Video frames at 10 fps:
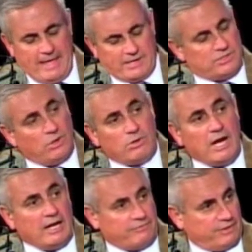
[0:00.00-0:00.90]
has no
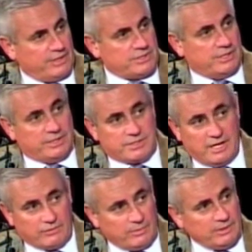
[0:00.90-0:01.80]
confidence in its
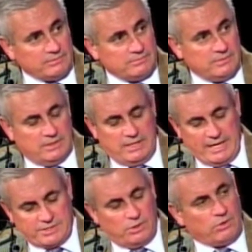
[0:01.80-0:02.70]
government,
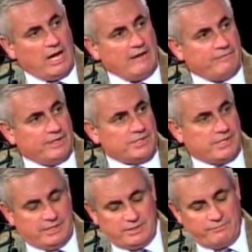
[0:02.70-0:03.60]
has no confidence
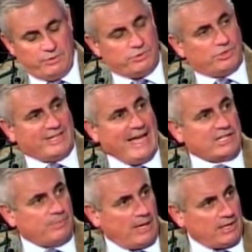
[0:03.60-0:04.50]
in future
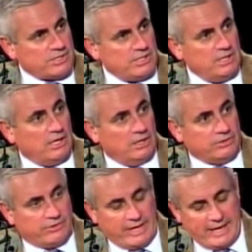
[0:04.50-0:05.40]
tax policy
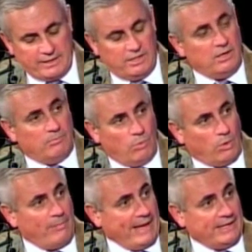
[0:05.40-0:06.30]
other than
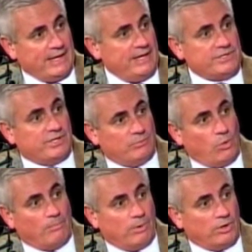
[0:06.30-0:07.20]
more mandates and
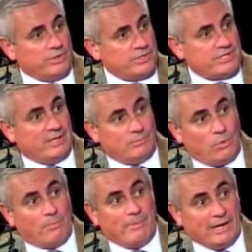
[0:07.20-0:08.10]
more burdens and
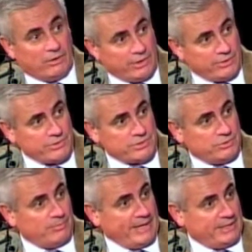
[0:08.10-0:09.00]
more barriers
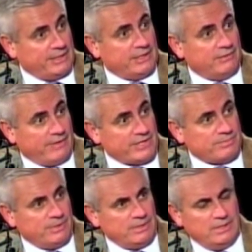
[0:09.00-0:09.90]
to making an
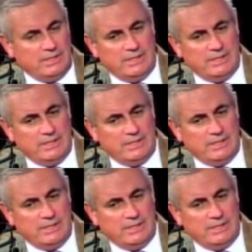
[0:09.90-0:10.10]
investment.